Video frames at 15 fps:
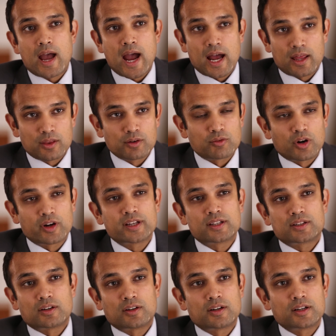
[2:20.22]
at the right
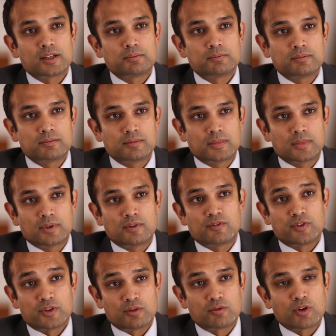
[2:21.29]
time
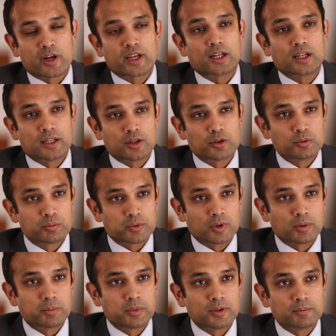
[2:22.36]
for the right clinical
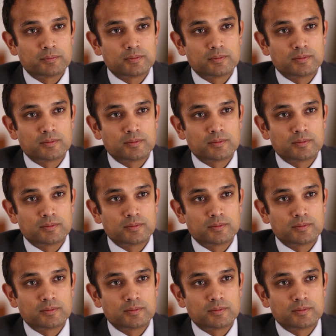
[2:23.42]
problem.